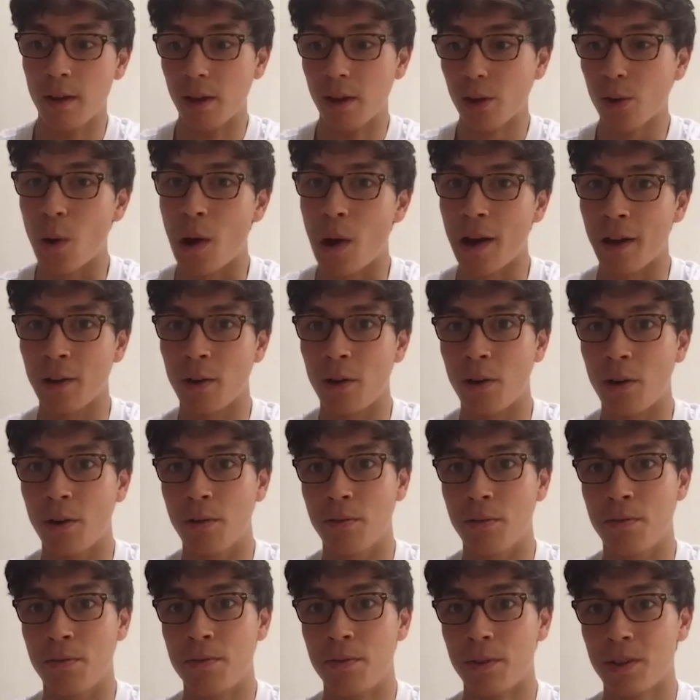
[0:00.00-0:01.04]
quite a lot
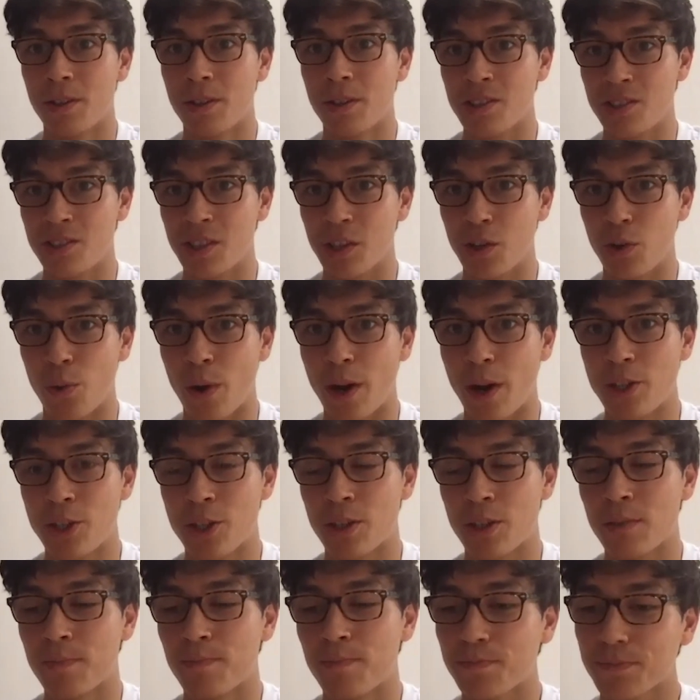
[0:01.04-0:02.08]
of
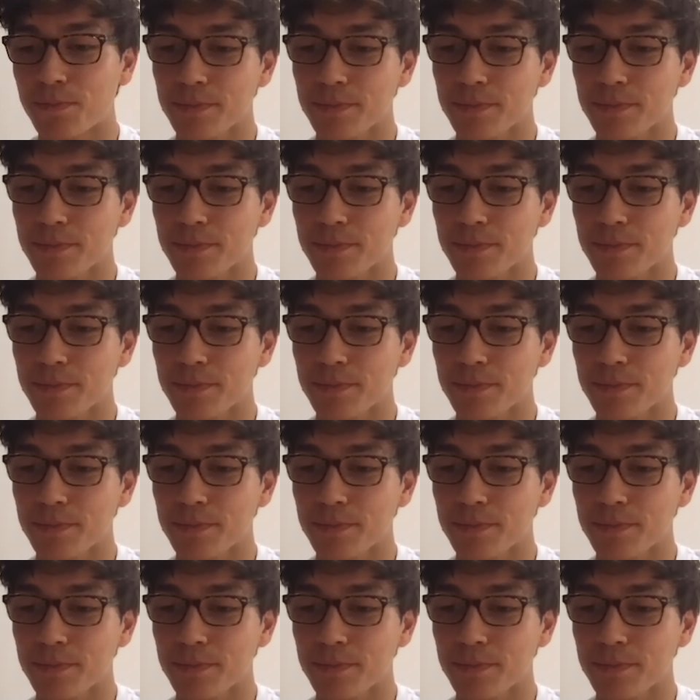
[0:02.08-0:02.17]
consideration.